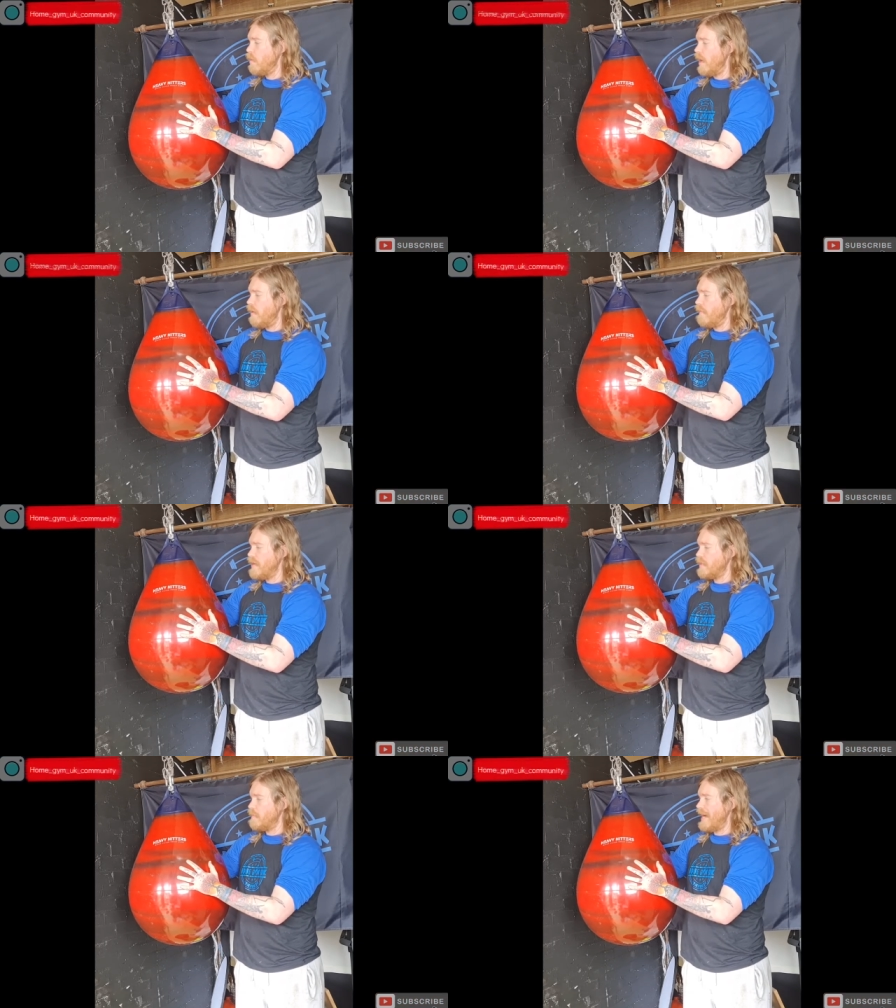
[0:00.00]
Well,
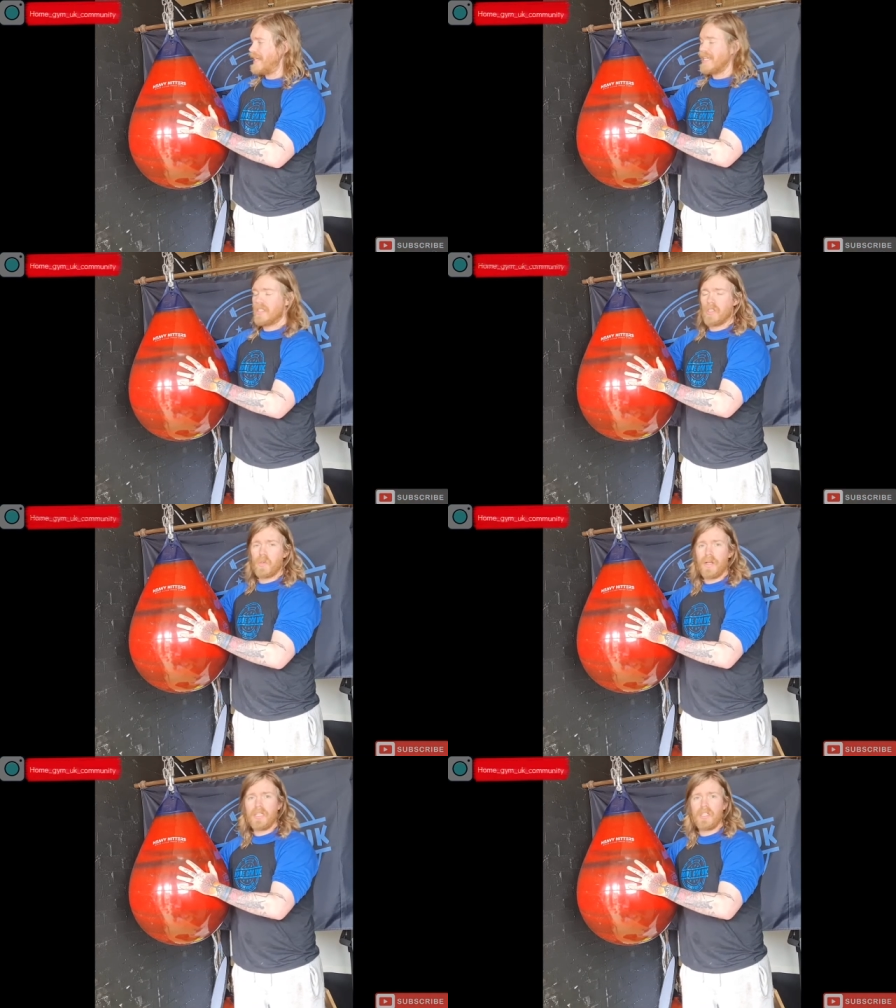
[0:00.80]
this bag is a
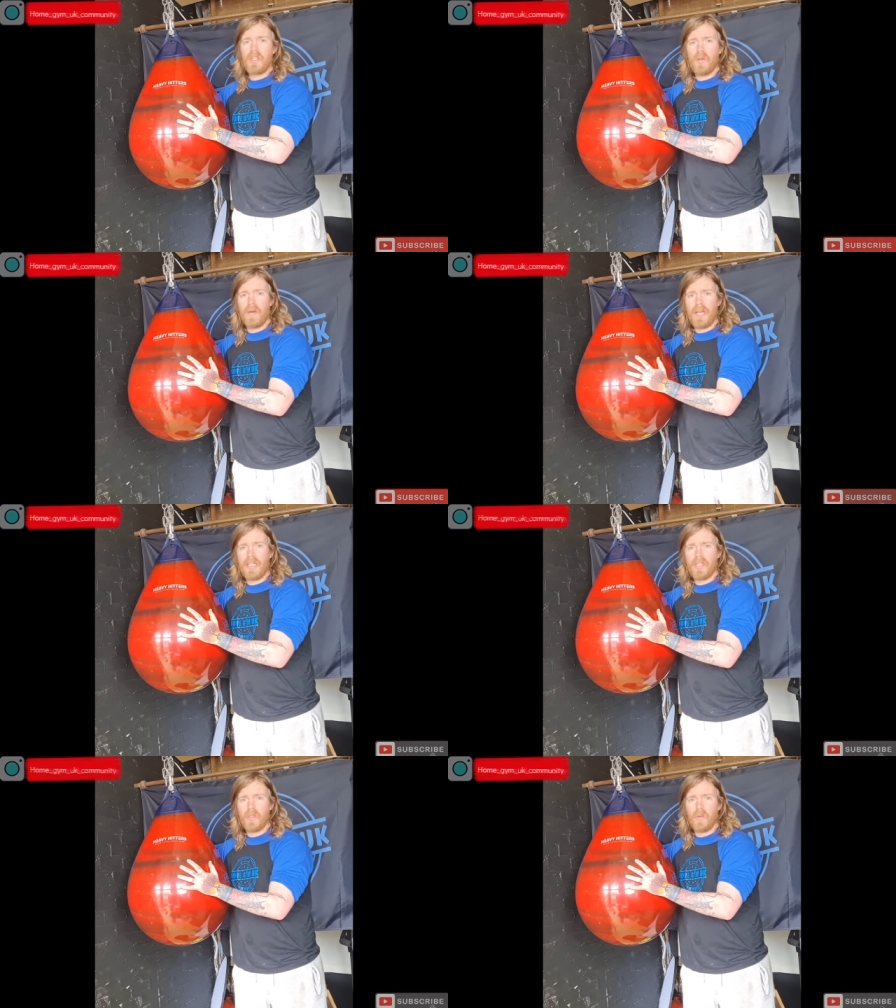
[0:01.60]

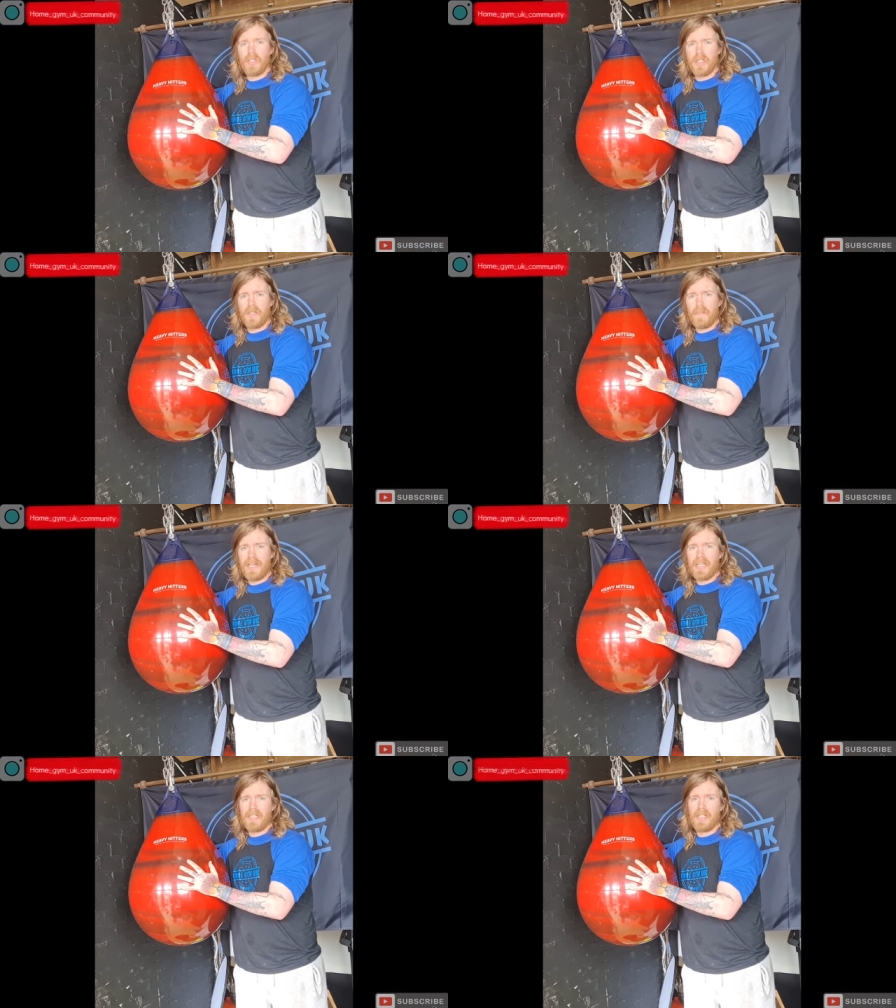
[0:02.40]
22-inch, which is the
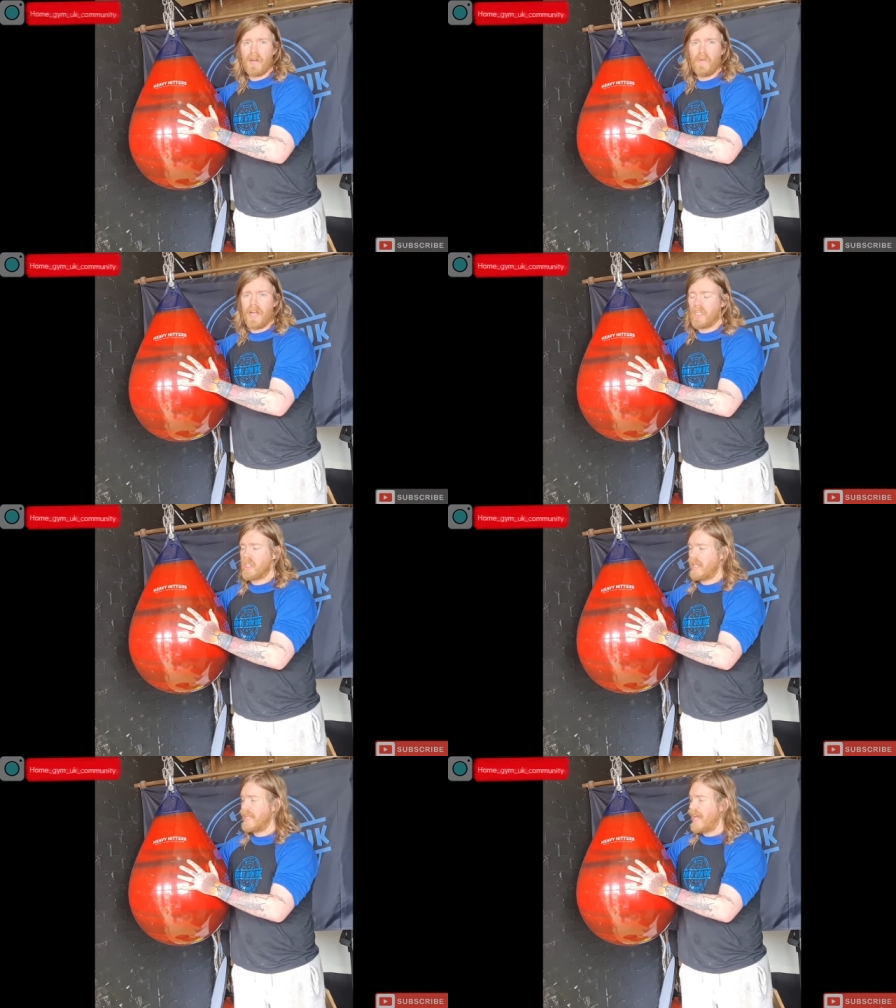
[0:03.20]
biggest in their
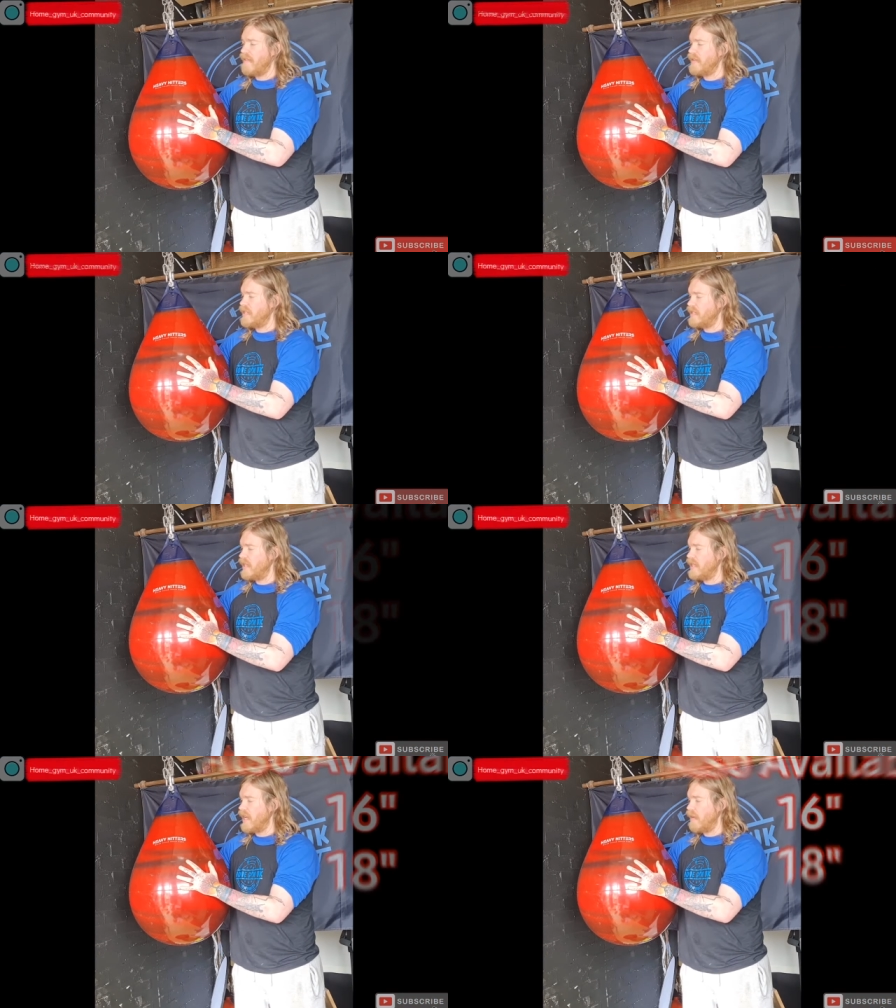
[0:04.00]
range and the heaviest
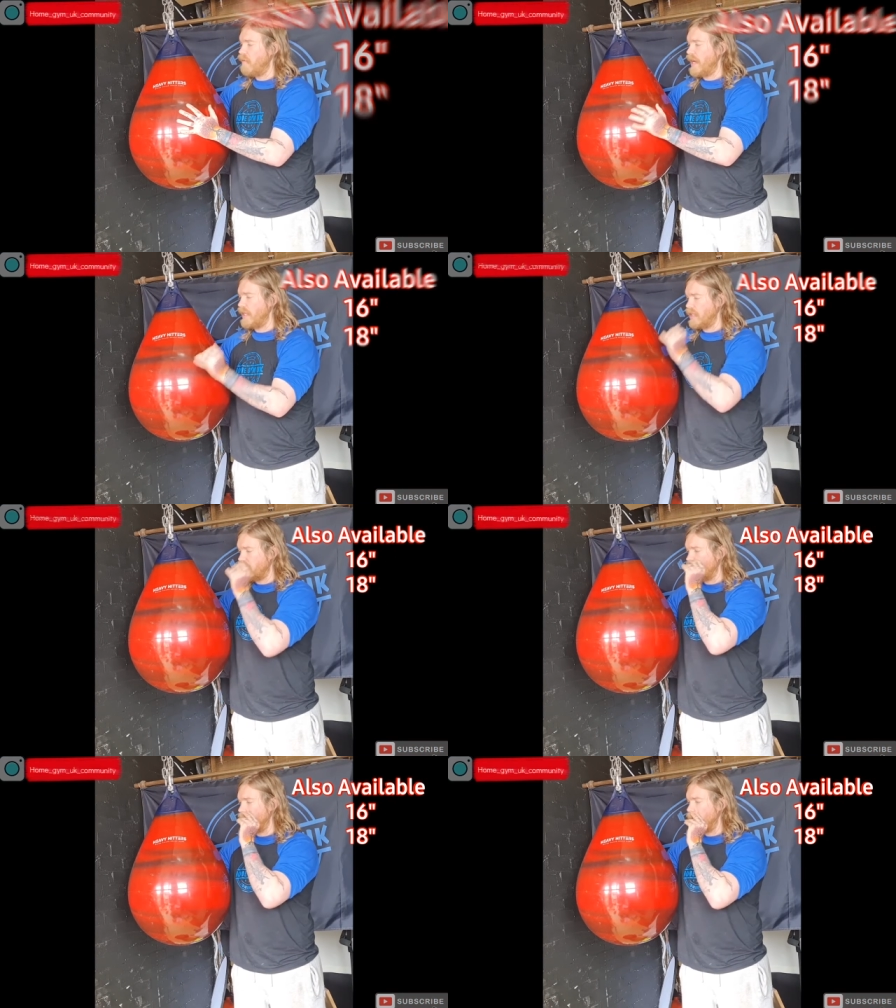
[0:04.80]
in their
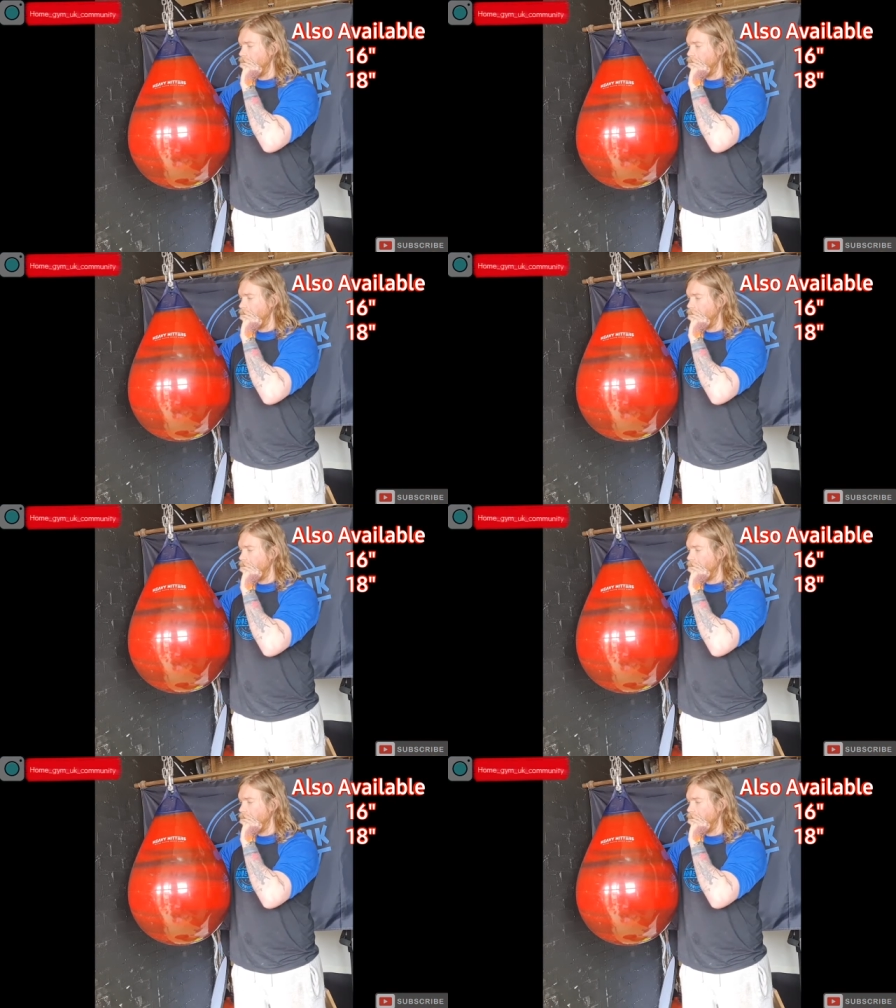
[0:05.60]
range,